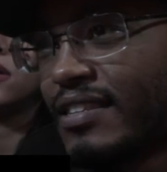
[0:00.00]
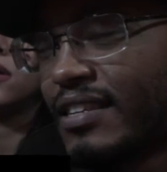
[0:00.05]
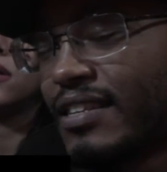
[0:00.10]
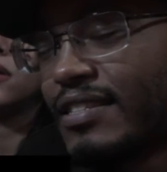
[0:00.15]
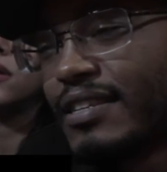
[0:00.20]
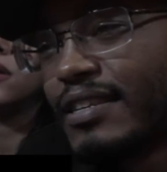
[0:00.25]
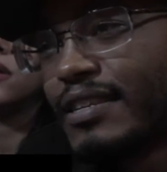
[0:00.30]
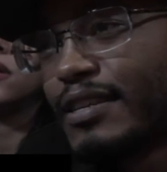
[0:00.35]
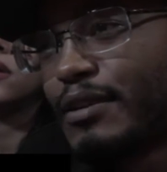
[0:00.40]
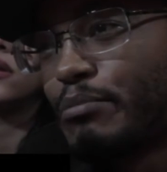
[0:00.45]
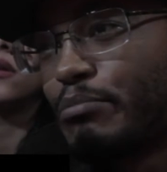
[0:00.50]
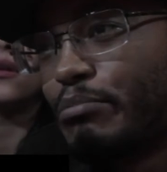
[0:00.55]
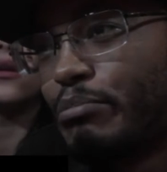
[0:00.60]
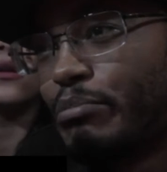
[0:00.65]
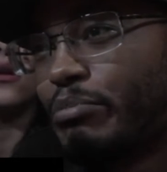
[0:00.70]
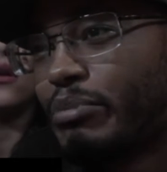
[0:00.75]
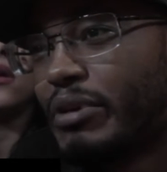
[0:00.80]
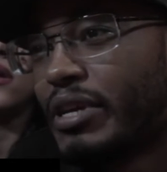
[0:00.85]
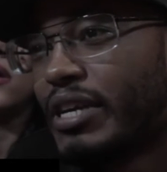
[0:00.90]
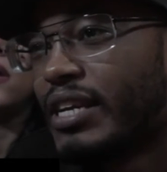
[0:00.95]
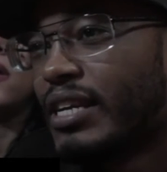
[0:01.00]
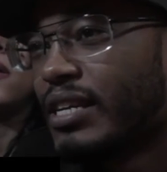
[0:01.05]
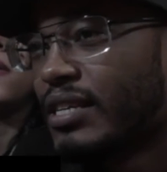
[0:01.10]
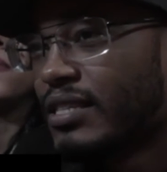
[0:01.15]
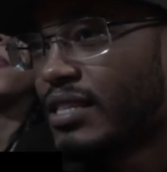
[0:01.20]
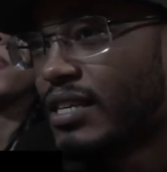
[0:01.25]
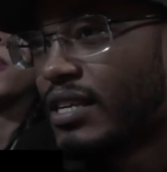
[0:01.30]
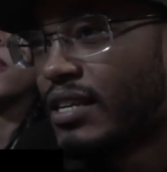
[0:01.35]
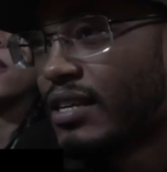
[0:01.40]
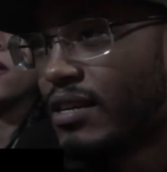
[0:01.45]
It's like the
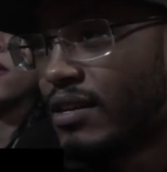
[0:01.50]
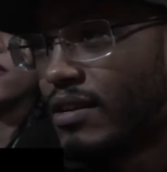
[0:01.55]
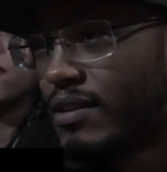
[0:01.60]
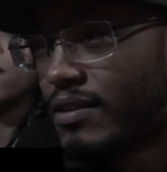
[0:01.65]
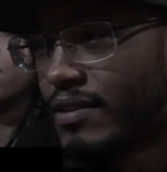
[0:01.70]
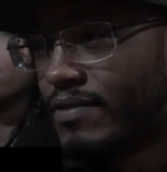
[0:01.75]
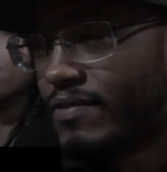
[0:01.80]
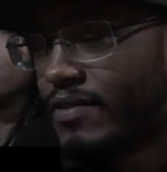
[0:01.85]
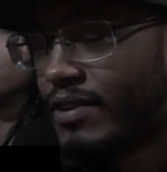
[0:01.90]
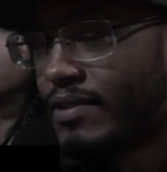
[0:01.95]
biggest King Kong they've